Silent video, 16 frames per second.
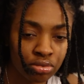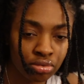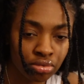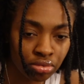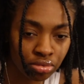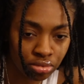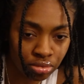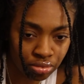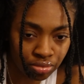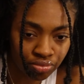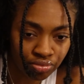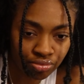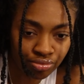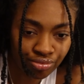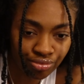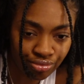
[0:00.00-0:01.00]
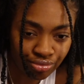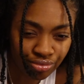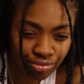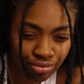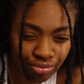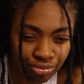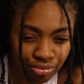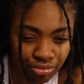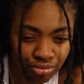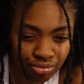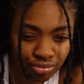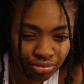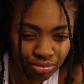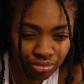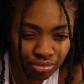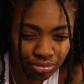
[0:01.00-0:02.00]
Ooh. Hmm,
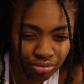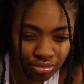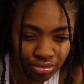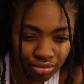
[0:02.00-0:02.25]
hmm, hmm.